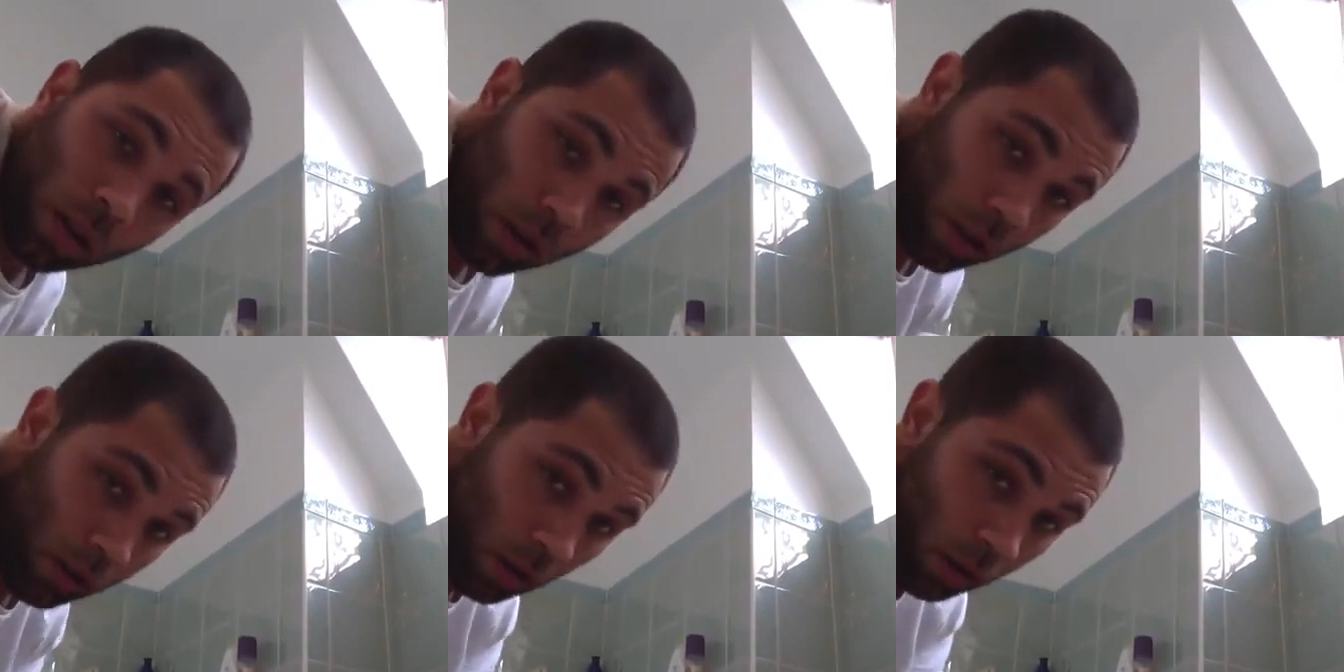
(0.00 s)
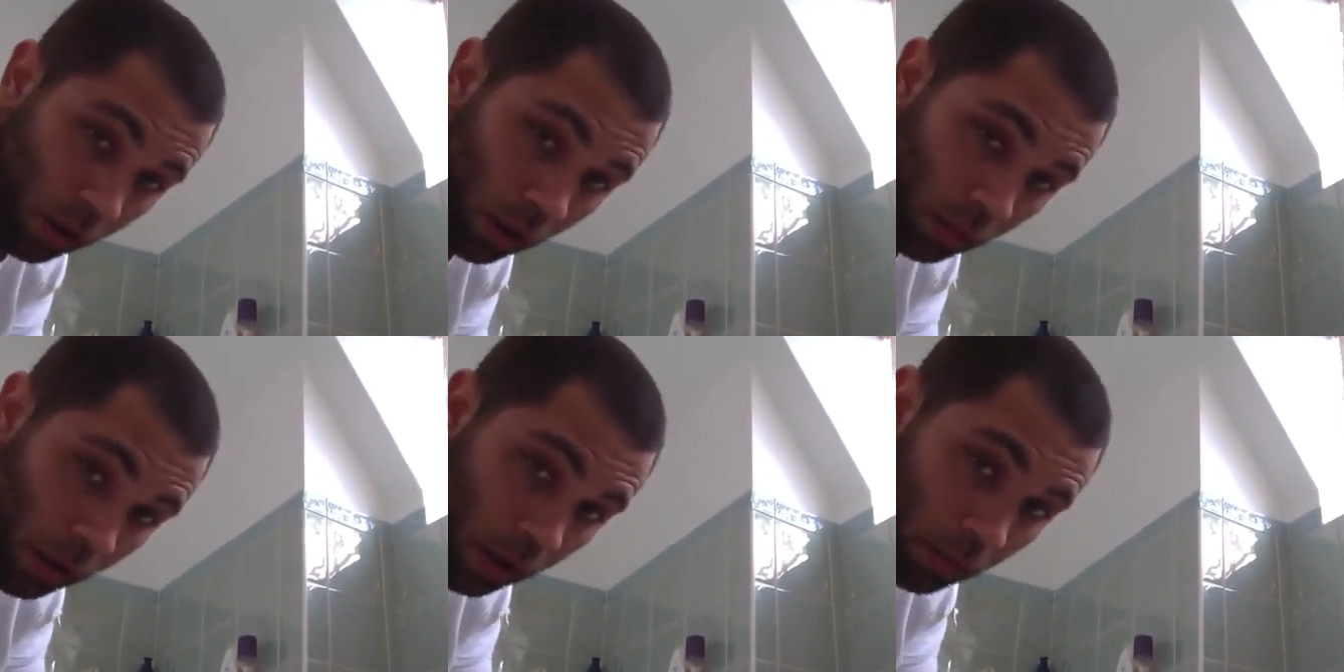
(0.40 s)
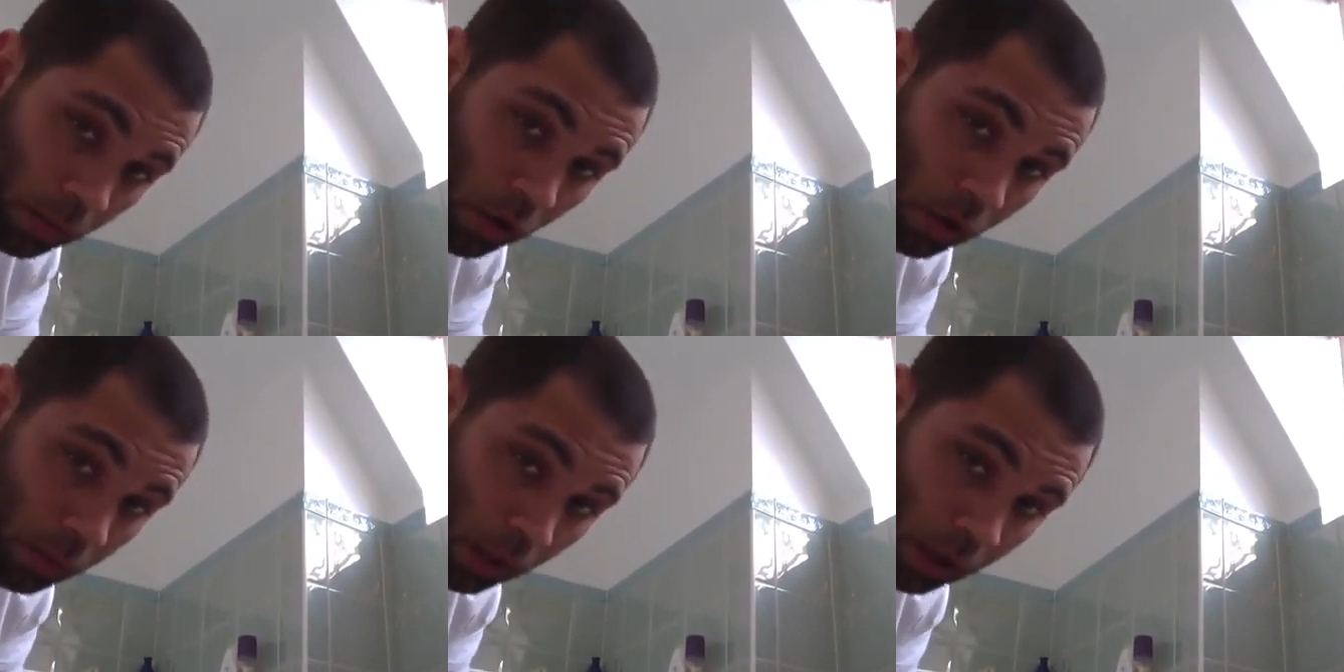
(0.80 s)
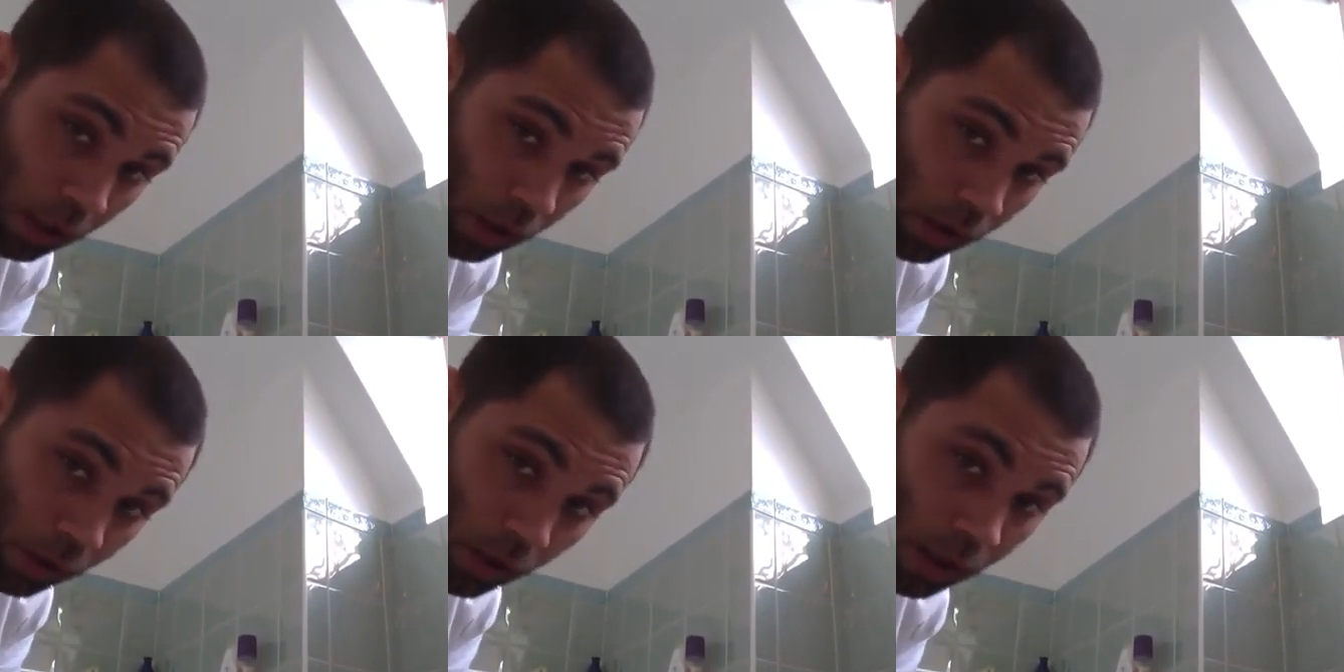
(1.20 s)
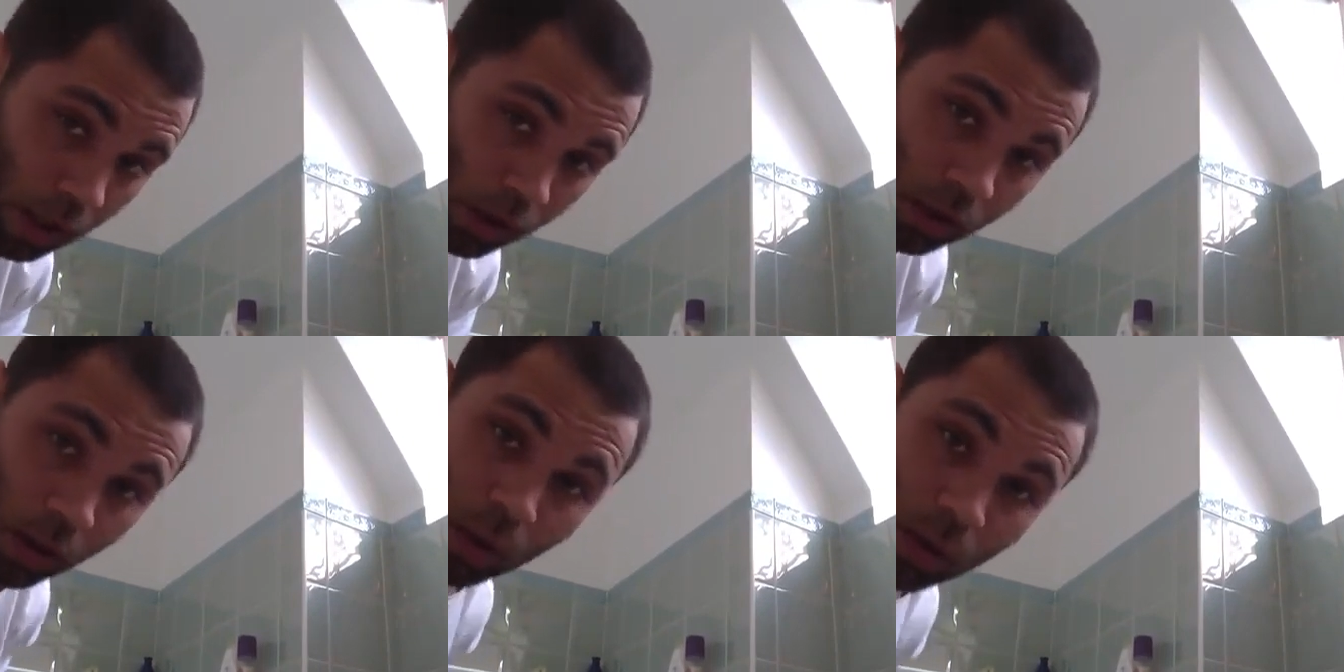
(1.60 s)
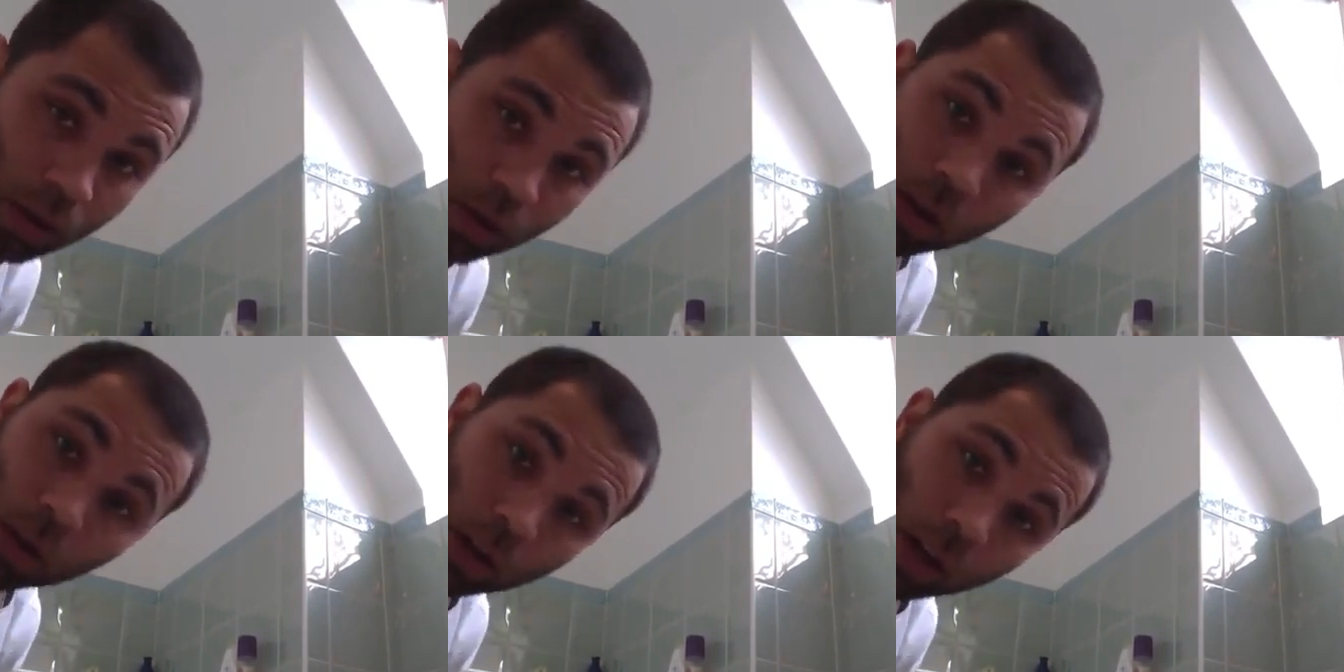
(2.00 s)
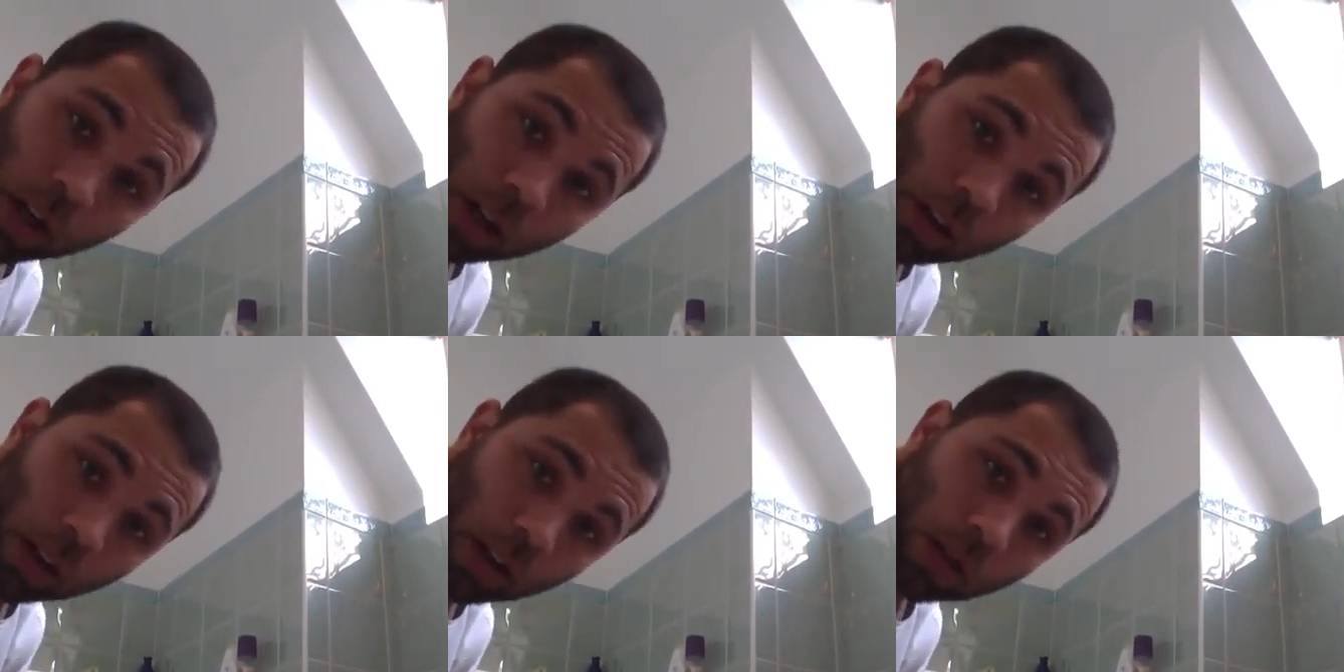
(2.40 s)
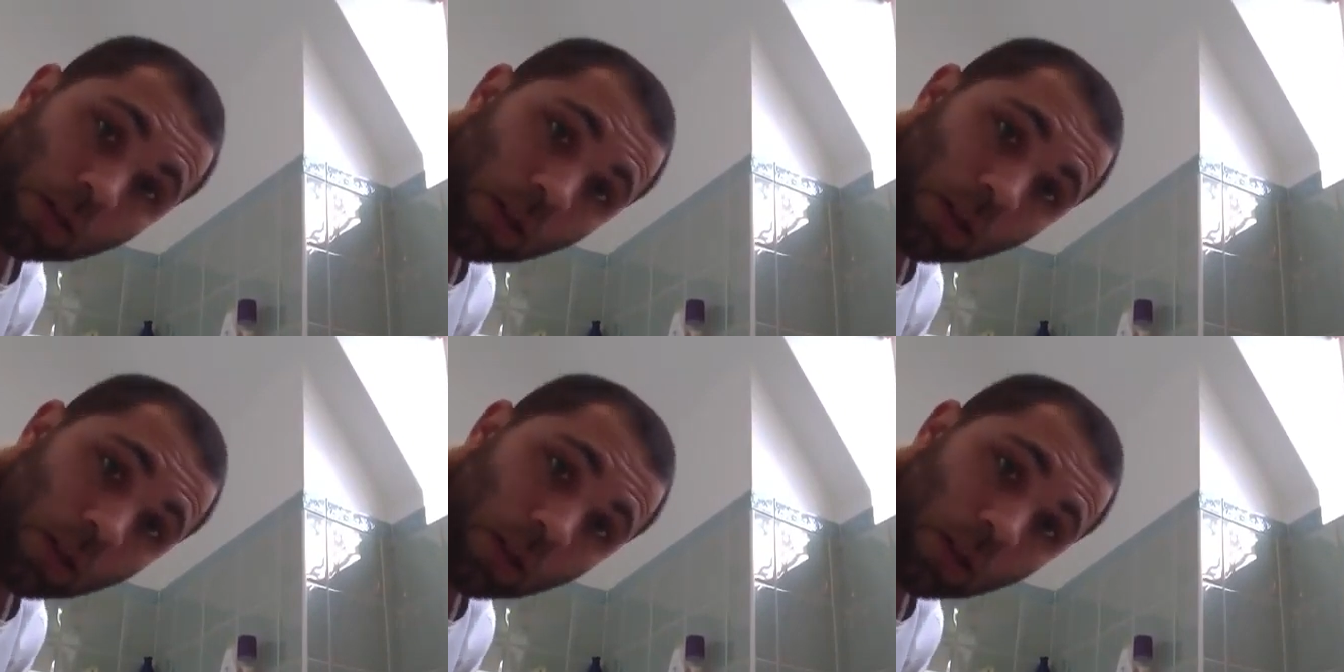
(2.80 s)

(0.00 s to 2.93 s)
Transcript: there's a little bit of movement, and your grout's always going to crack there.